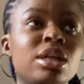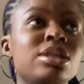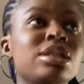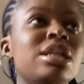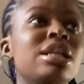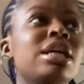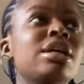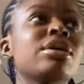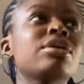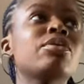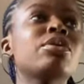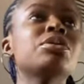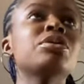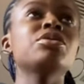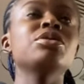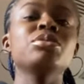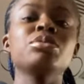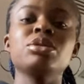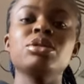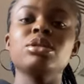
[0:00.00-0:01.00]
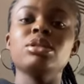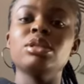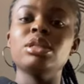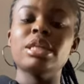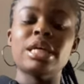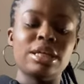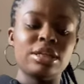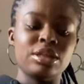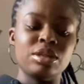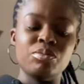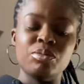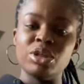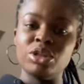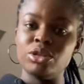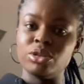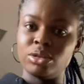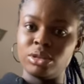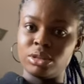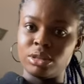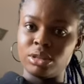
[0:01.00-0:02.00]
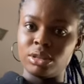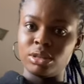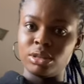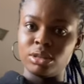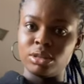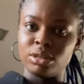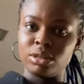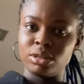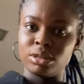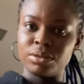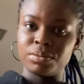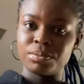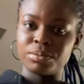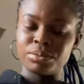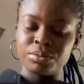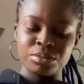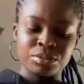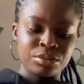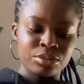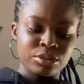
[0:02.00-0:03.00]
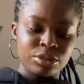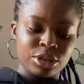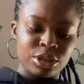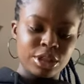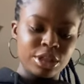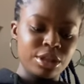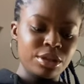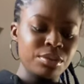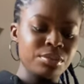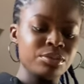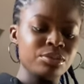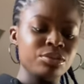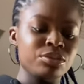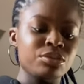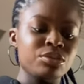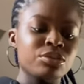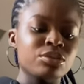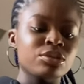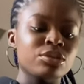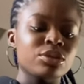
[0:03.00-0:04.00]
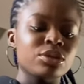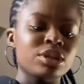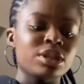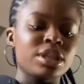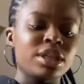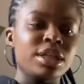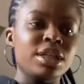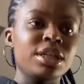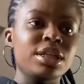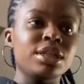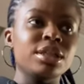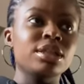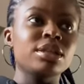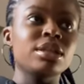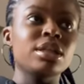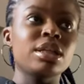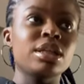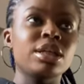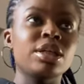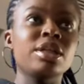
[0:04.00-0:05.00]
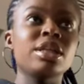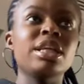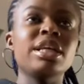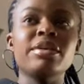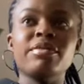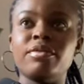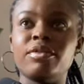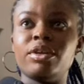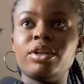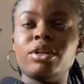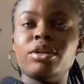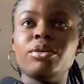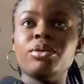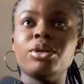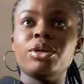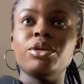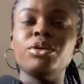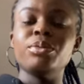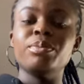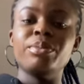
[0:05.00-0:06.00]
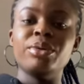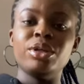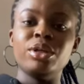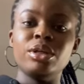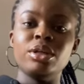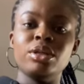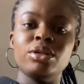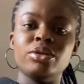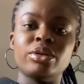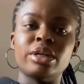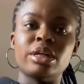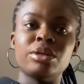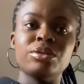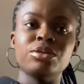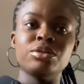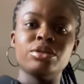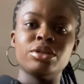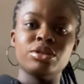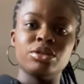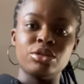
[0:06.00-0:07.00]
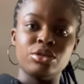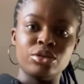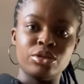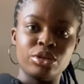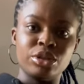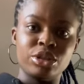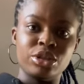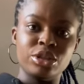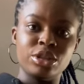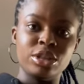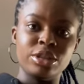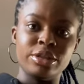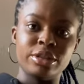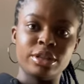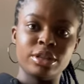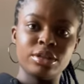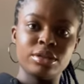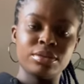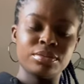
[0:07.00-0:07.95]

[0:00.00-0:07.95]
like one of the like the major cities. Yeah. In Lefke, okay, you pay your house rent in Turkish lira.